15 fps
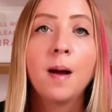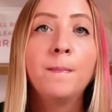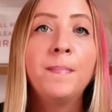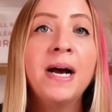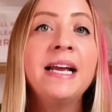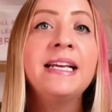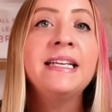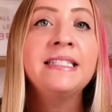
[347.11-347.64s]

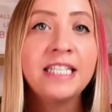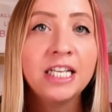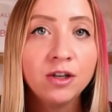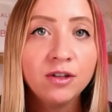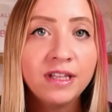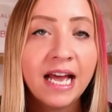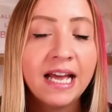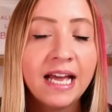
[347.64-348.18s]
But until
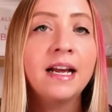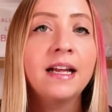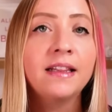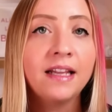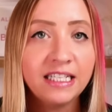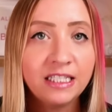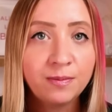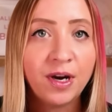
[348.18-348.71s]
then,
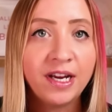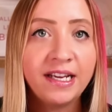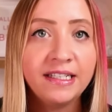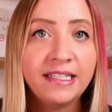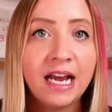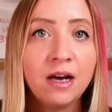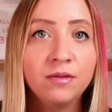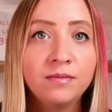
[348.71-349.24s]
let's break it
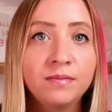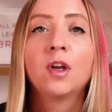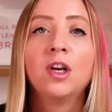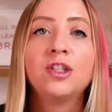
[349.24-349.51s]
down.